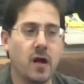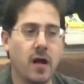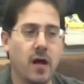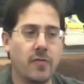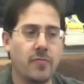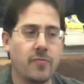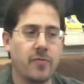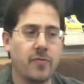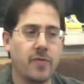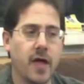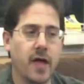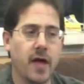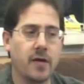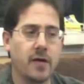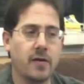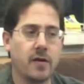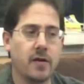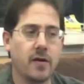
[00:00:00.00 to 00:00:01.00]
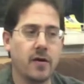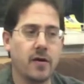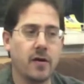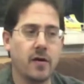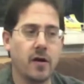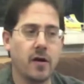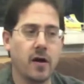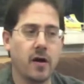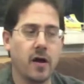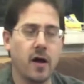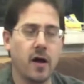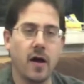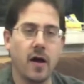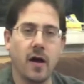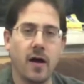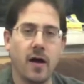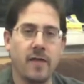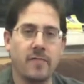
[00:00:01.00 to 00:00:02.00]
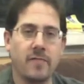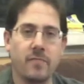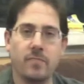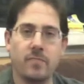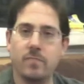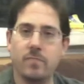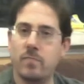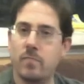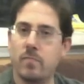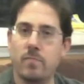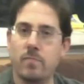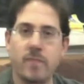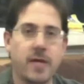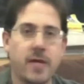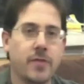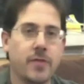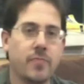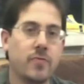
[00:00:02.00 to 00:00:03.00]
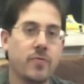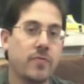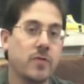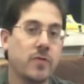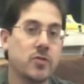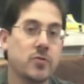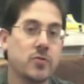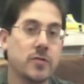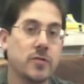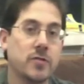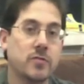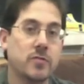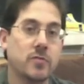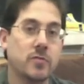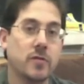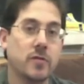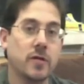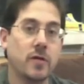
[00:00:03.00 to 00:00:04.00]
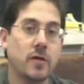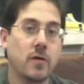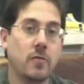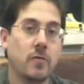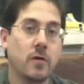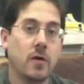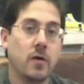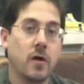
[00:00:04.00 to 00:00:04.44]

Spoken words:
than that, I made it through the French tree in Duolingo.